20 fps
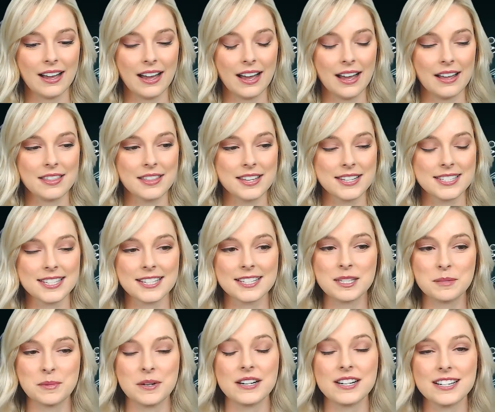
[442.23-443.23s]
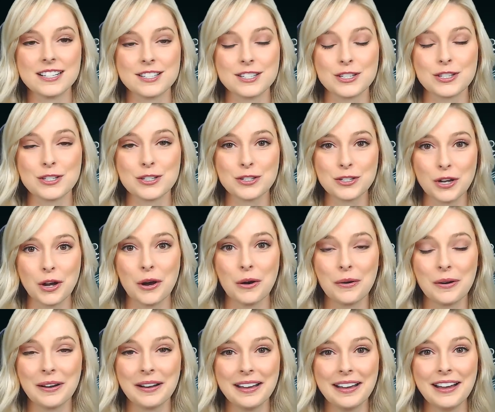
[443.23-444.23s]
This experience is
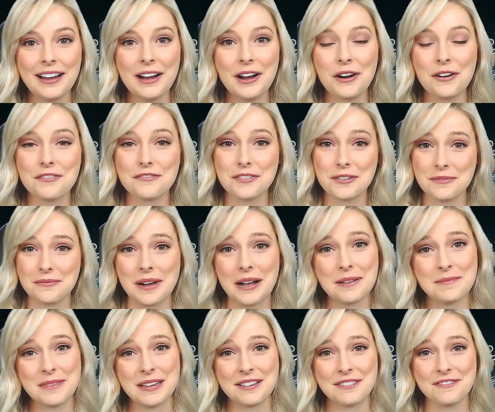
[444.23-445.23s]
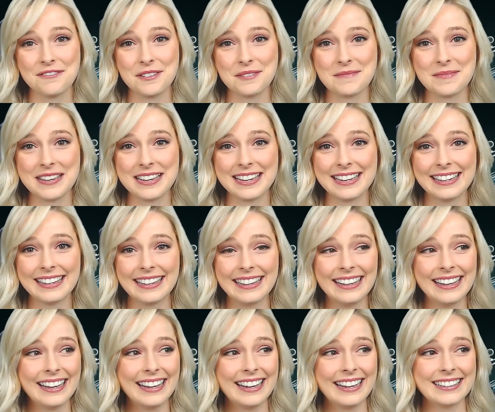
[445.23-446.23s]
so overwhelming for me
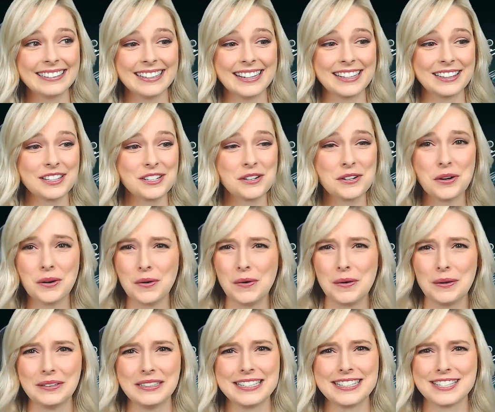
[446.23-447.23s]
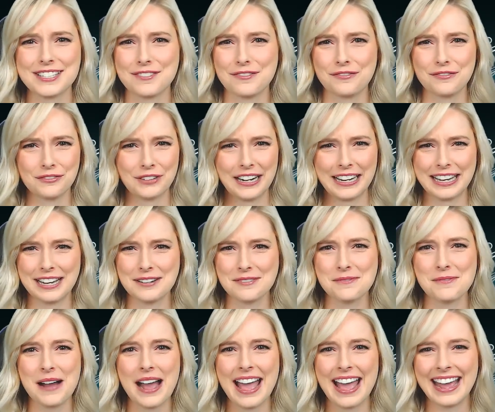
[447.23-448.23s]
in like the coolest
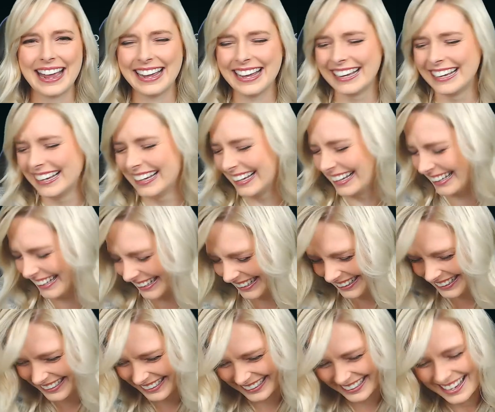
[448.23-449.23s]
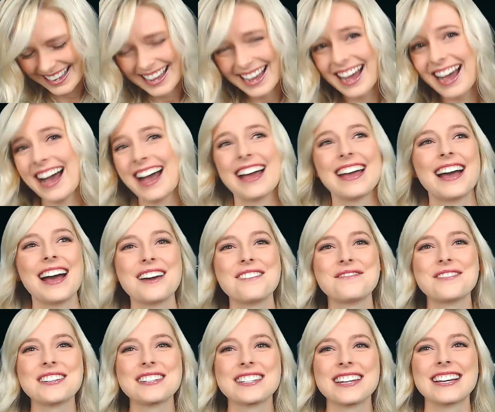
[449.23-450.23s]
freaking way. I
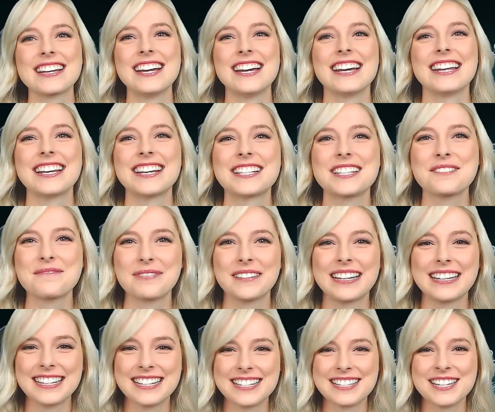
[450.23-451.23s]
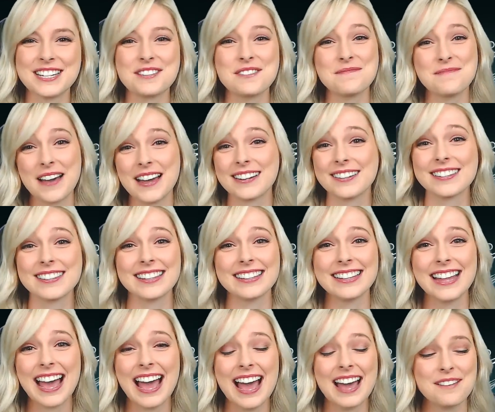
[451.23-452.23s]
wish I could explain it to you better
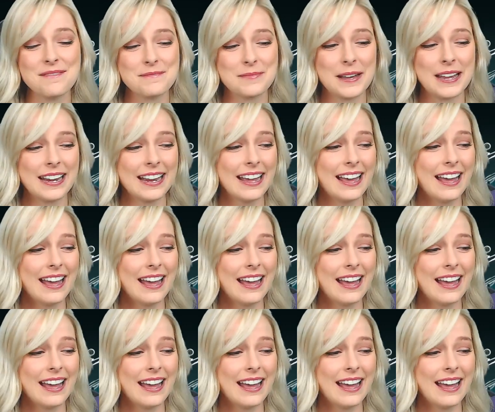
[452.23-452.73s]
than that, but